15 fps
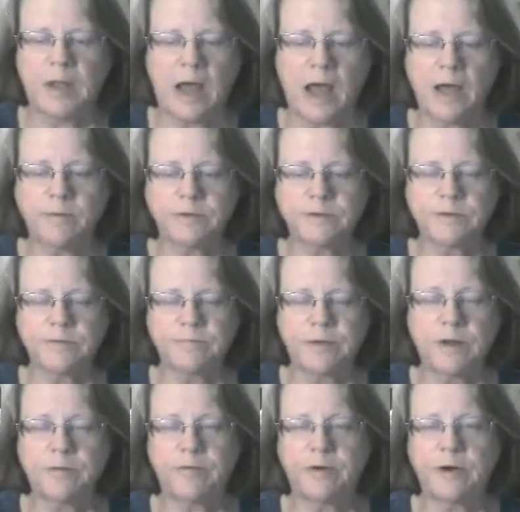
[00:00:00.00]
I
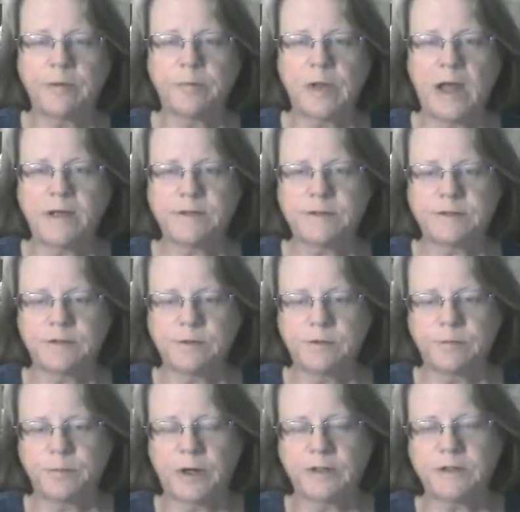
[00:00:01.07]
felt very blessed
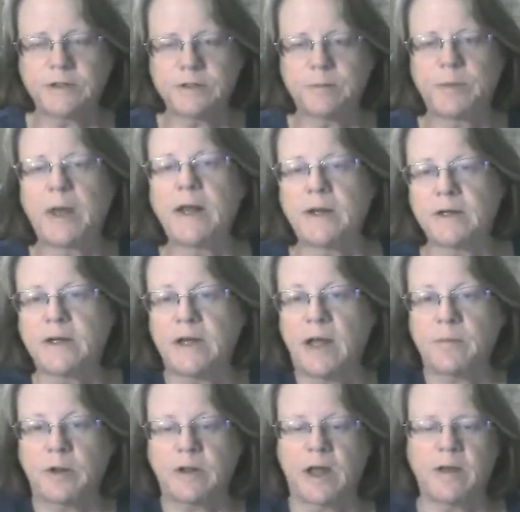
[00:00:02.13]
to participate in an
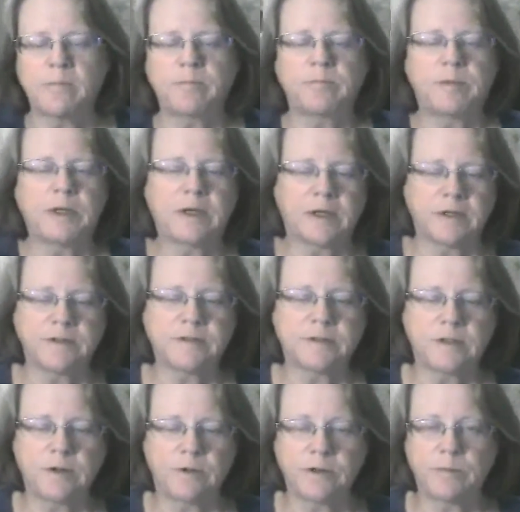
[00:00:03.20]
MLM, because
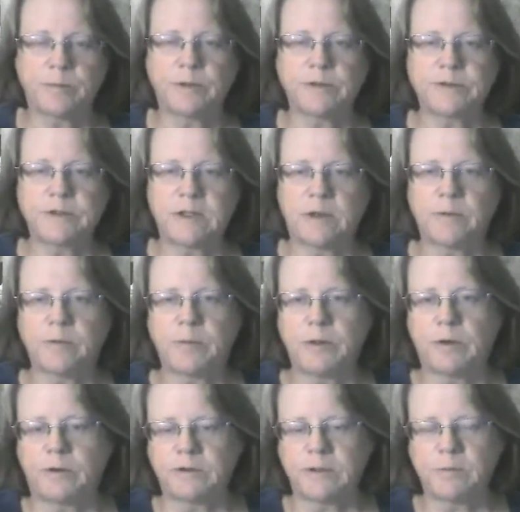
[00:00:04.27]
the only person that would
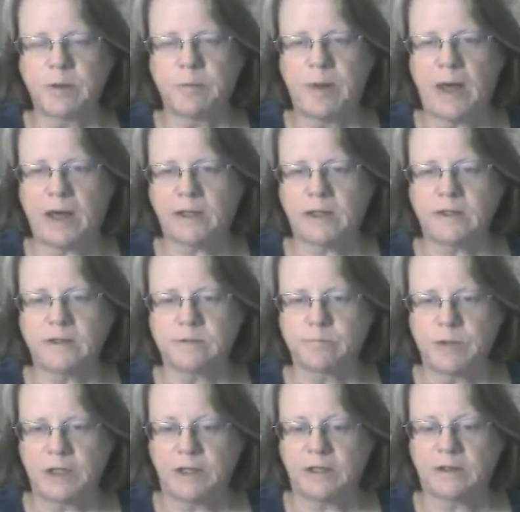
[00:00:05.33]
be holding me back is
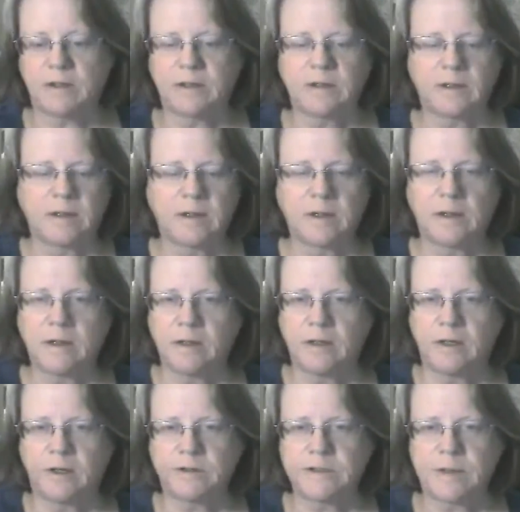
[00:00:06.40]
me.
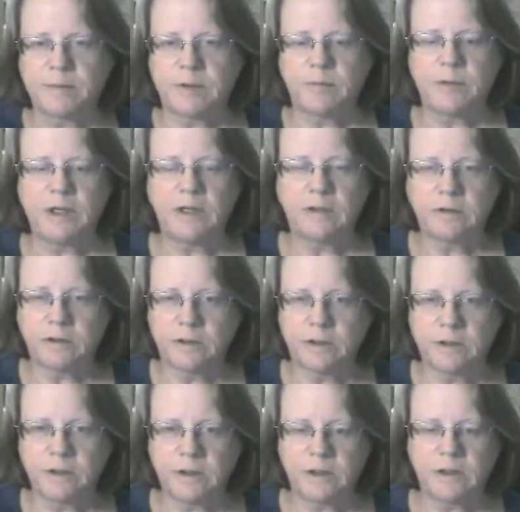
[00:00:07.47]
You know, it's up to me to
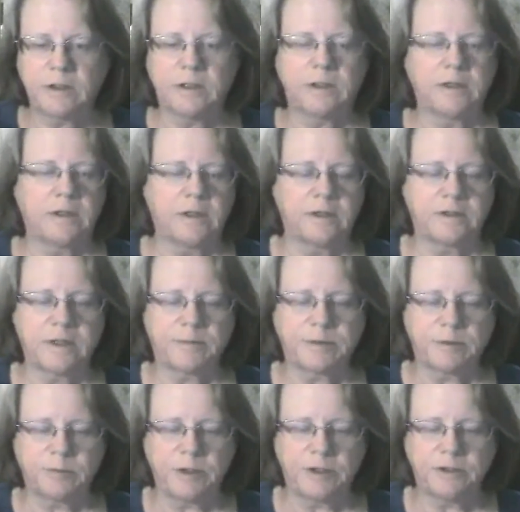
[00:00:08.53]
learn. It's up
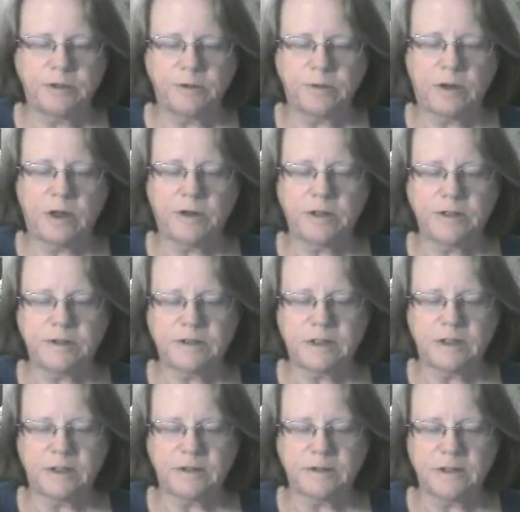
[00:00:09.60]
to me to do all these
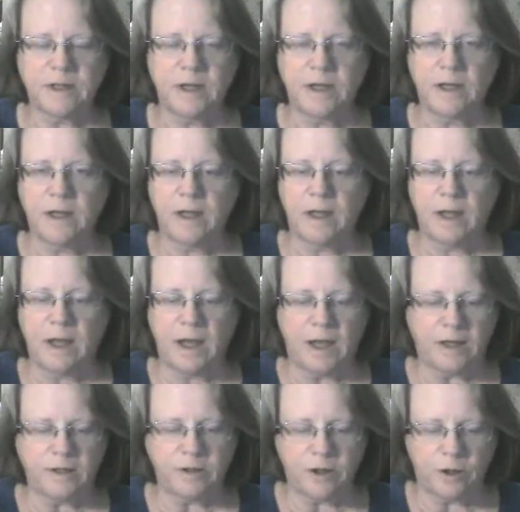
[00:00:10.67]
things.
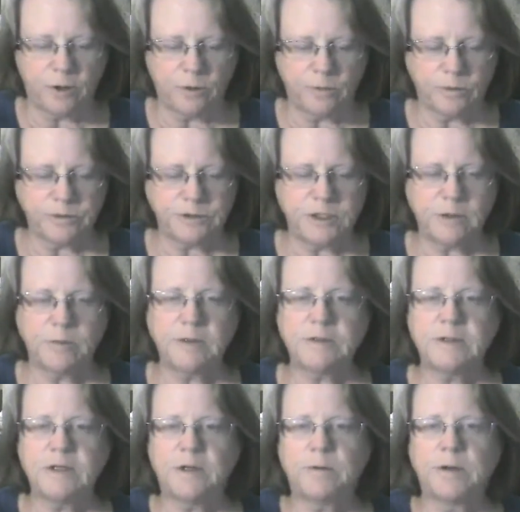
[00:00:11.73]
And no,
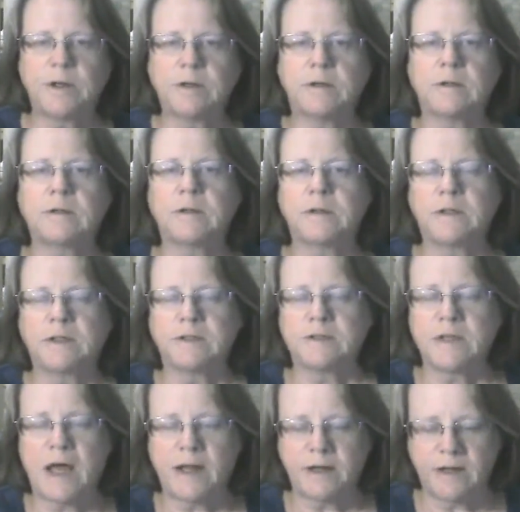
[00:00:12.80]
TBC Kringle
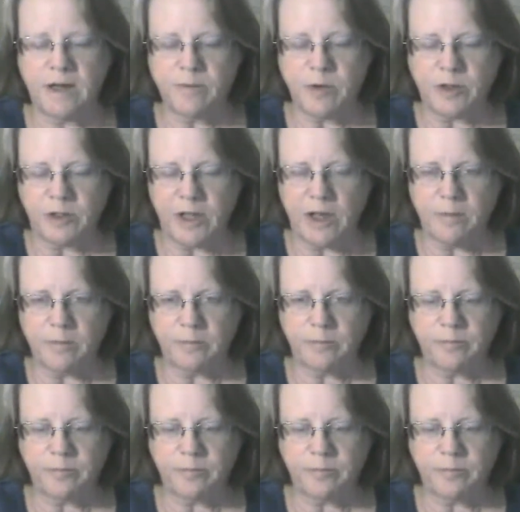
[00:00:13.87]
is not an MLM,